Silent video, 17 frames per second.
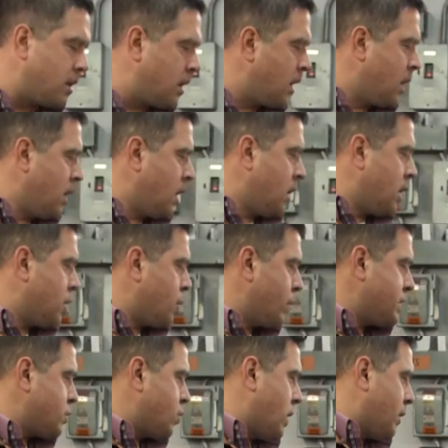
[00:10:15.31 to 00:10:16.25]
And the
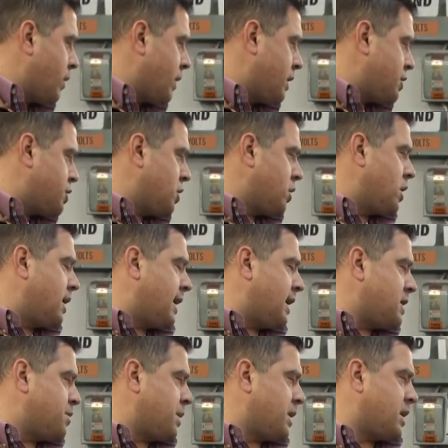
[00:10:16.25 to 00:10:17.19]
reason why we're going to show you
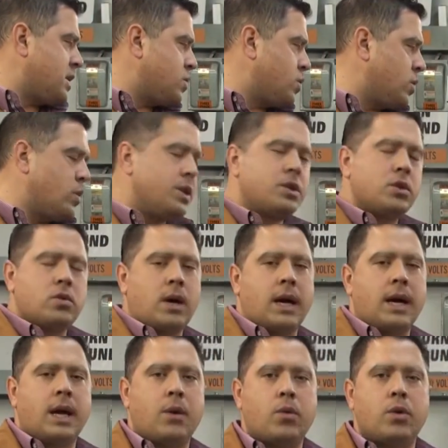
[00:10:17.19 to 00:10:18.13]
that is because when we do
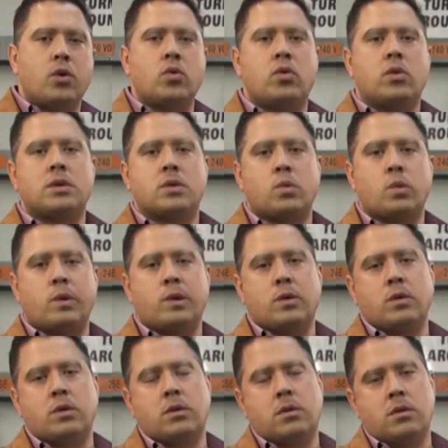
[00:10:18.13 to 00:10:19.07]
IA renewals and when we